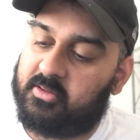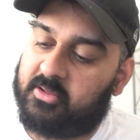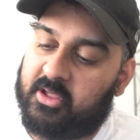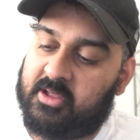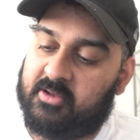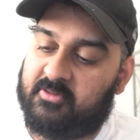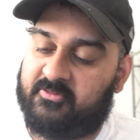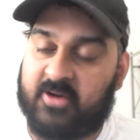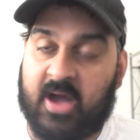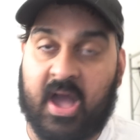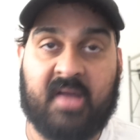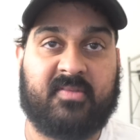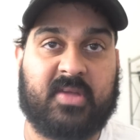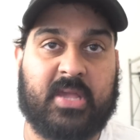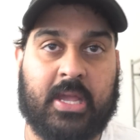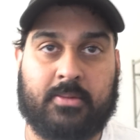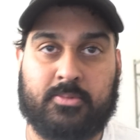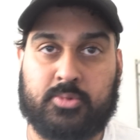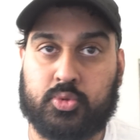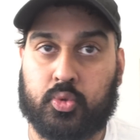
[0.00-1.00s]
in 5
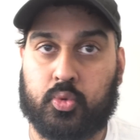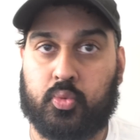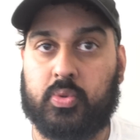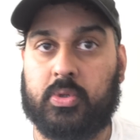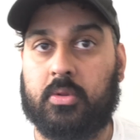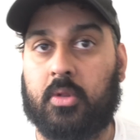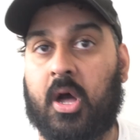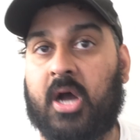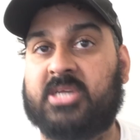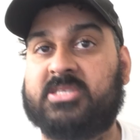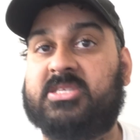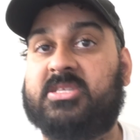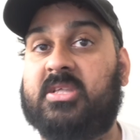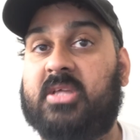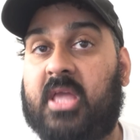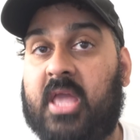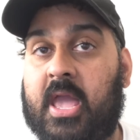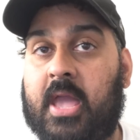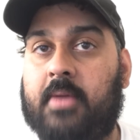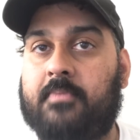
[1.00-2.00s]
games where we lost the
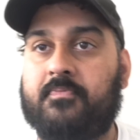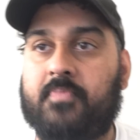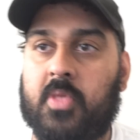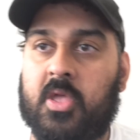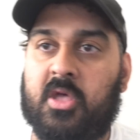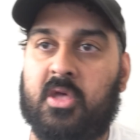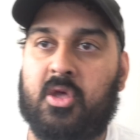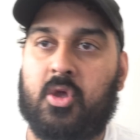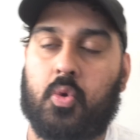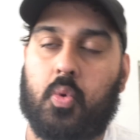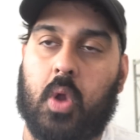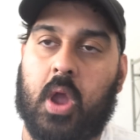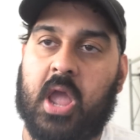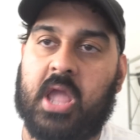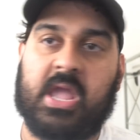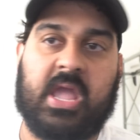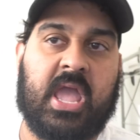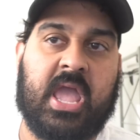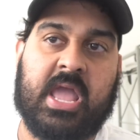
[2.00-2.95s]
game, right?